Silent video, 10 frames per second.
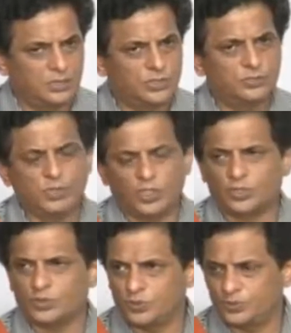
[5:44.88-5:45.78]

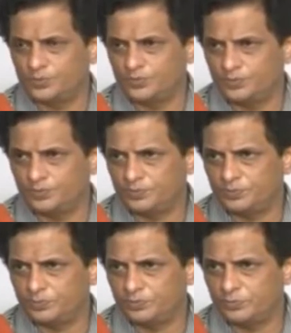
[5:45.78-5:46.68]
tomorrow,
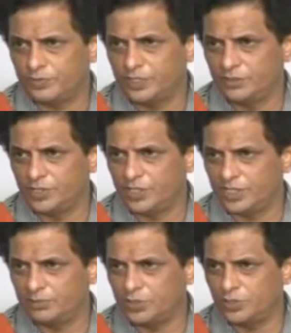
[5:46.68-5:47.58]
when you
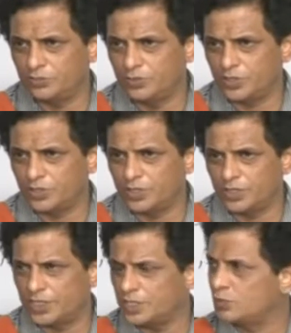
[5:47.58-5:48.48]
think about tomorrow,
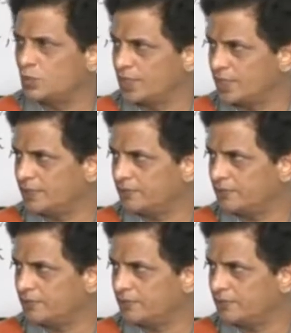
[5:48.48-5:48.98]
it is worry.